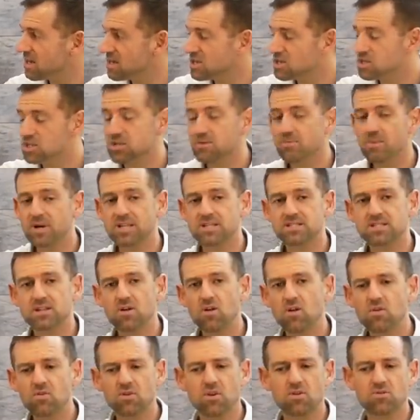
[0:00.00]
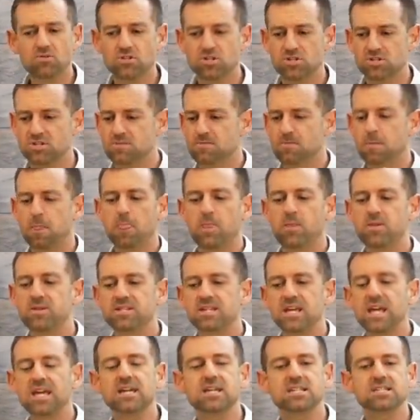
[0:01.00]
She might say, oh no, just
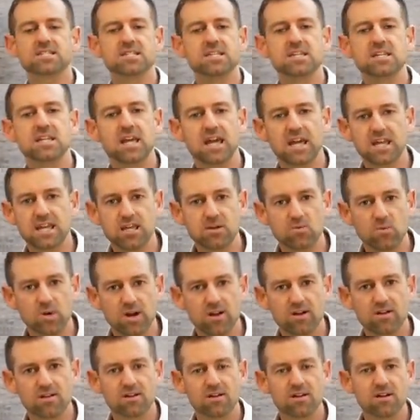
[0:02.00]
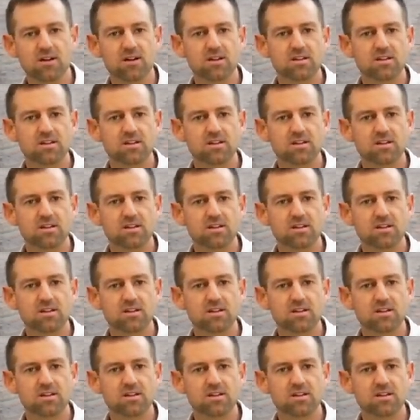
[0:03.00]
take a seat anywhere.